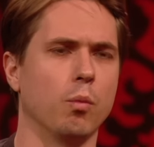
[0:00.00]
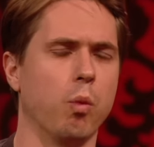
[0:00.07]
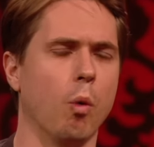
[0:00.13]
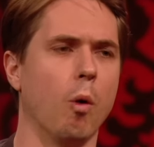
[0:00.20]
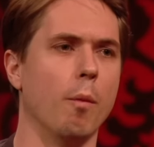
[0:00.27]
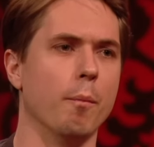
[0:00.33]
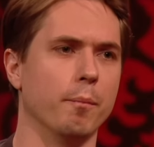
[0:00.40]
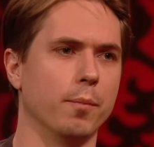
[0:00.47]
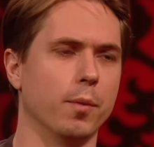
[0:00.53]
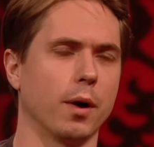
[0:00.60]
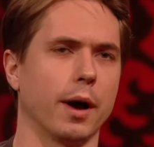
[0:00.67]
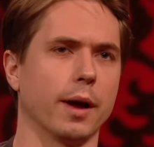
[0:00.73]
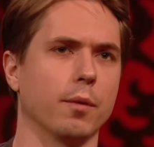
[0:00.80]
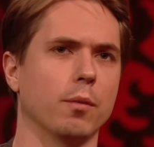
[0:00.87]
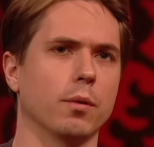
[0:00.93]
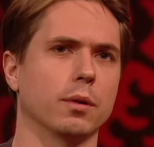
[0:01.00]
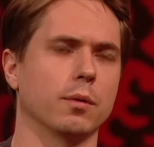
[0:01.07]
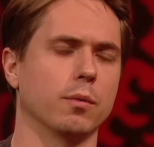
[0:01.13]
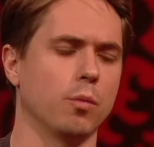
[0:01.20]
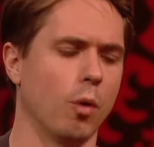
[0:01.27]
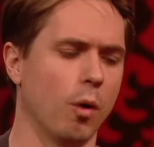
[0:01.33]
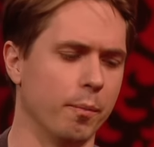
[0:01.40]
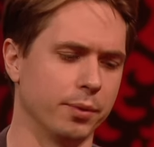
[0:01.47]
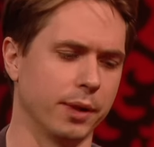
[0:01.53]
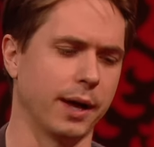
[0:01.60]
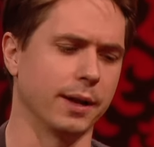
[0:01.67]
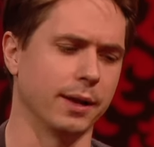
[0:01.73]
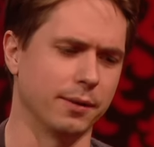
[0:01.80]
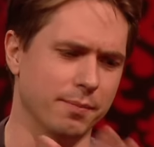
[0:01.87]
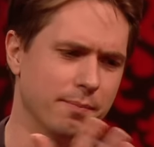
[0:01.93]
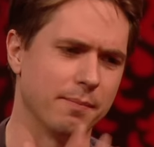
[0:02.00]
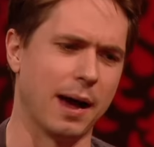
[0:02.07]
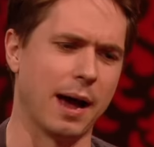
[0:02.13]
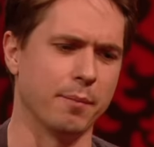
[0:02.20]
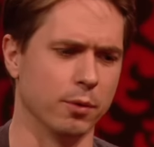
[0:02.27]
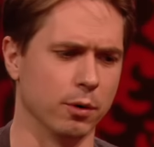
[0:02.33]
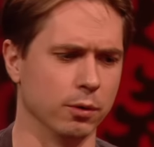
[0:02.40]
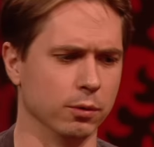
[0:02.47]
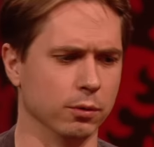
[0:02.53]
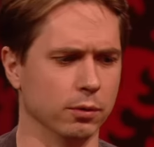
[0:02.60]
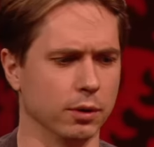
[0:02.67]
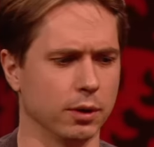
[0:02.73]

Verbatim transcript: warm, like, warm-blooded mammal...